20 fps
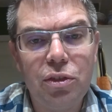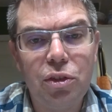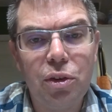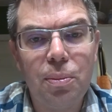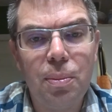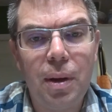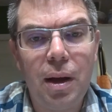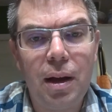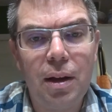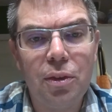are
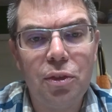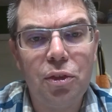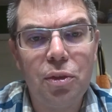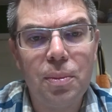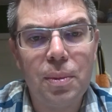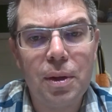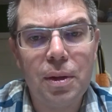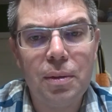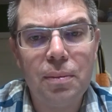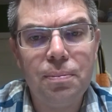
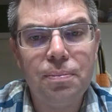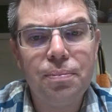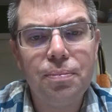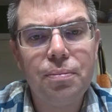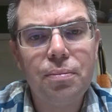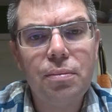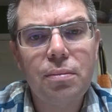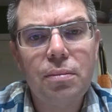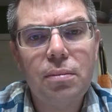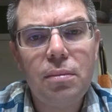possible.
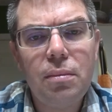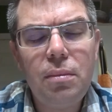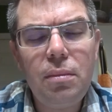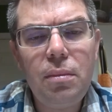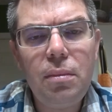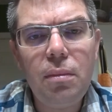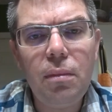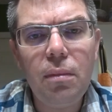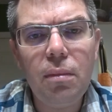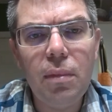
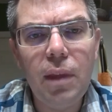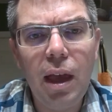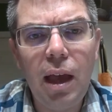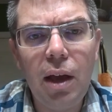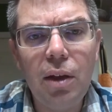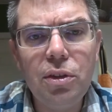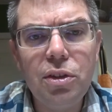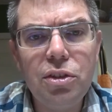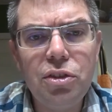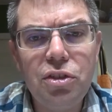
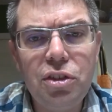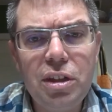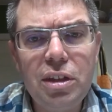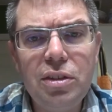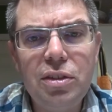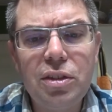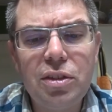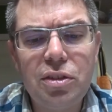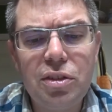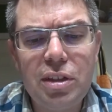How does
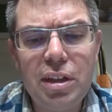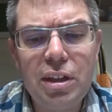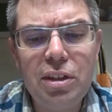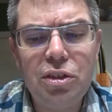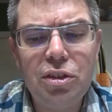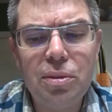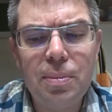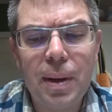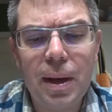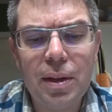Jesus
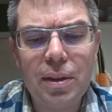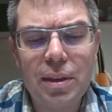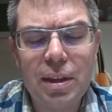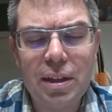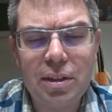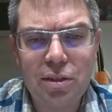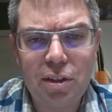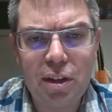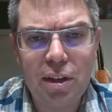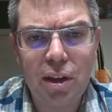teach about
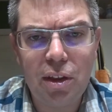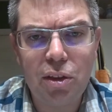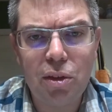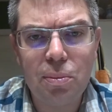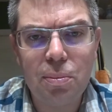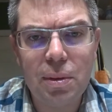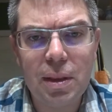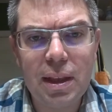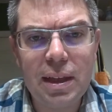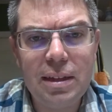this in other
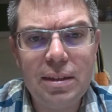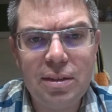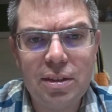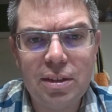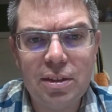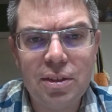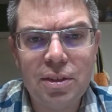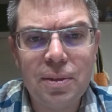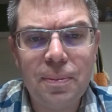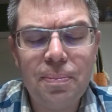
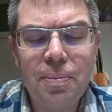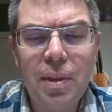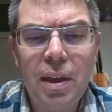places?